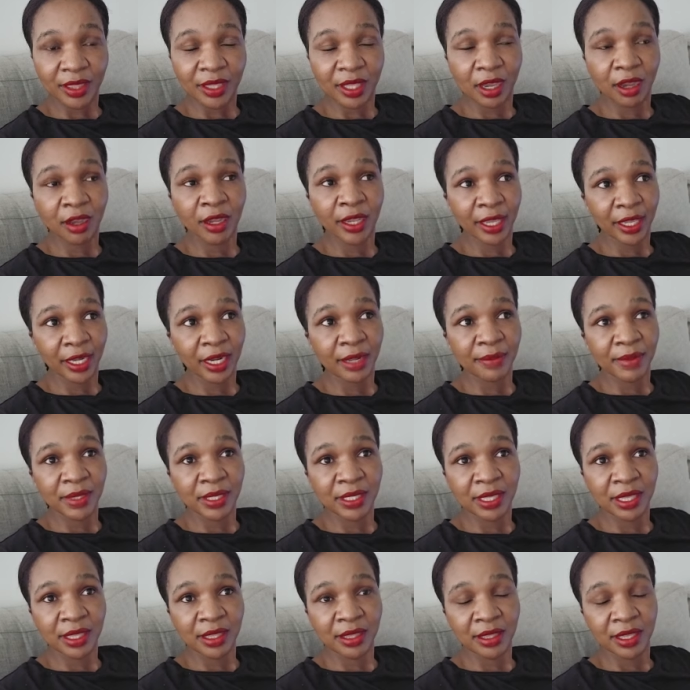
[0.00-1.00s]
Okay, let me
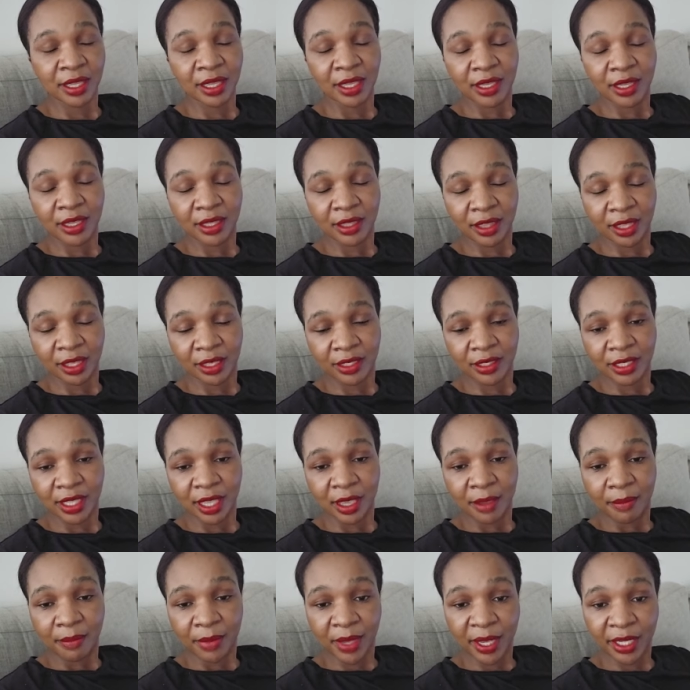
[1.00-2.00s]
say this.
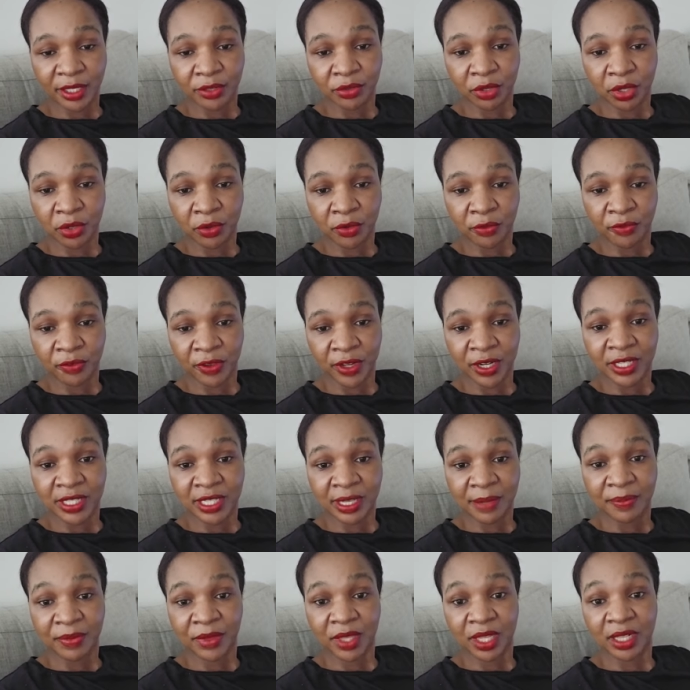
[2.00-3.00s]
Make sure you fill
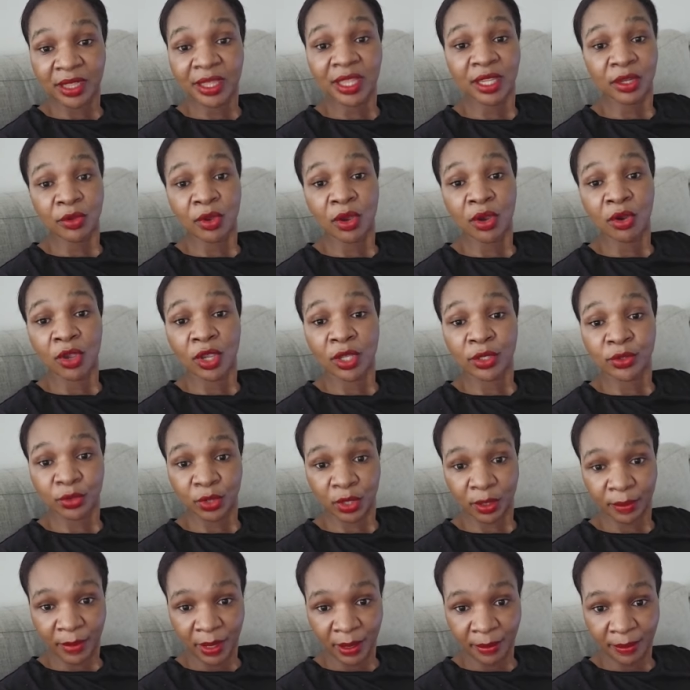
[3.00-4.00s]
something that you are going to
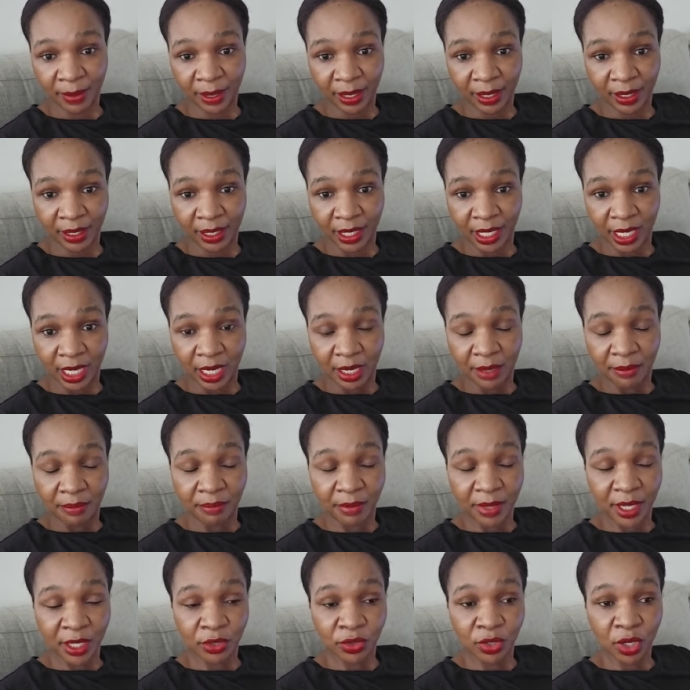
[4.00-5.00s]
remember.
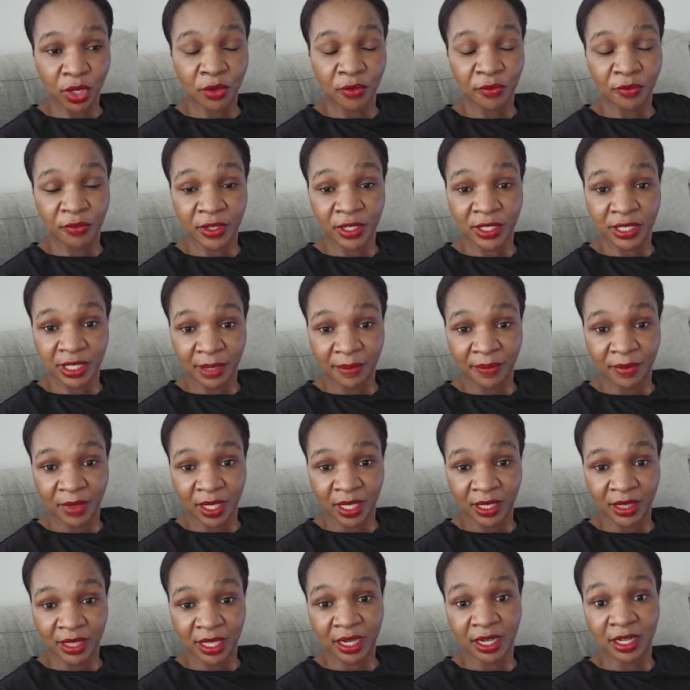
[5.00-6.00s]
Make sure you fill
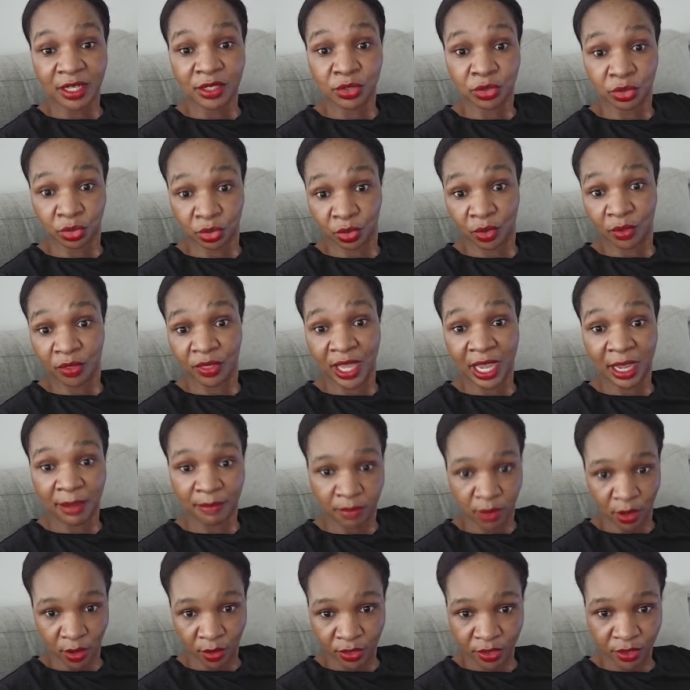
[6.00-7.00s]
something that is truth
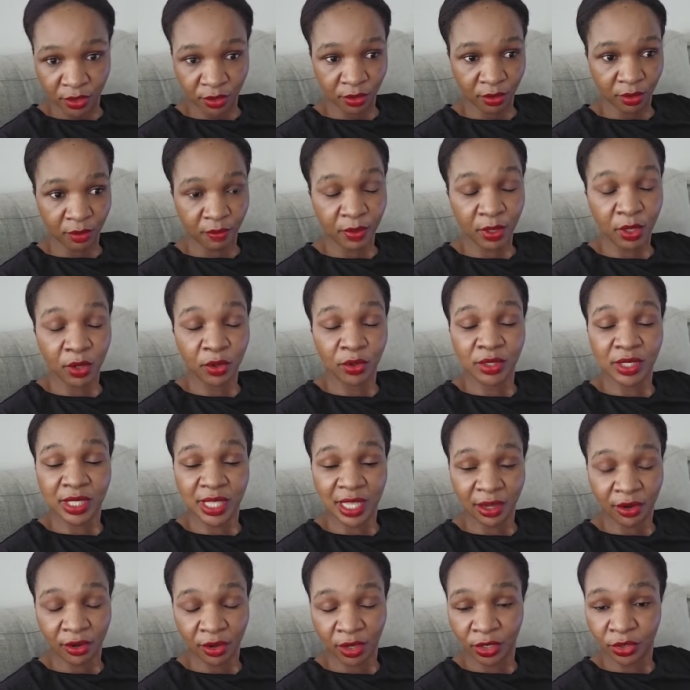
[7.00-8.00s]
about you, because they
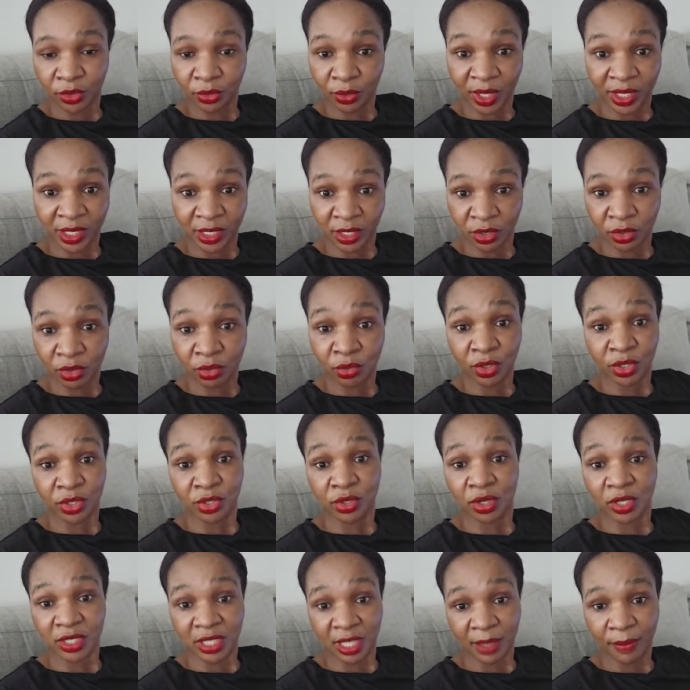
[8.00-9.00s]
are going to ask you
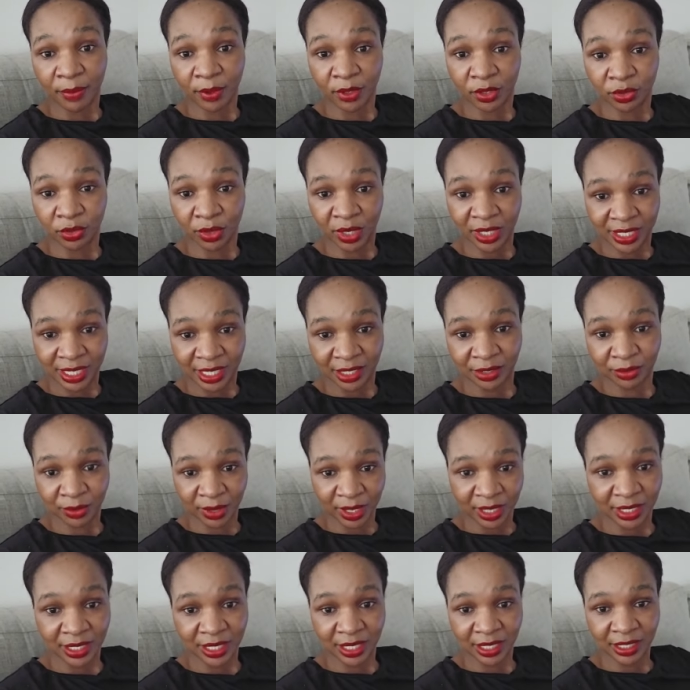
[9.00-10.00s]
questions about your
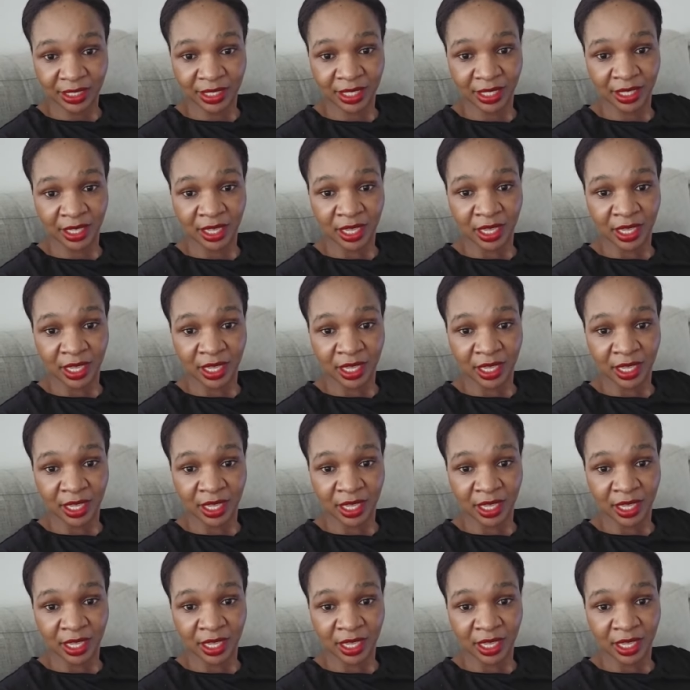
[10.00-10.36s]
DS-160.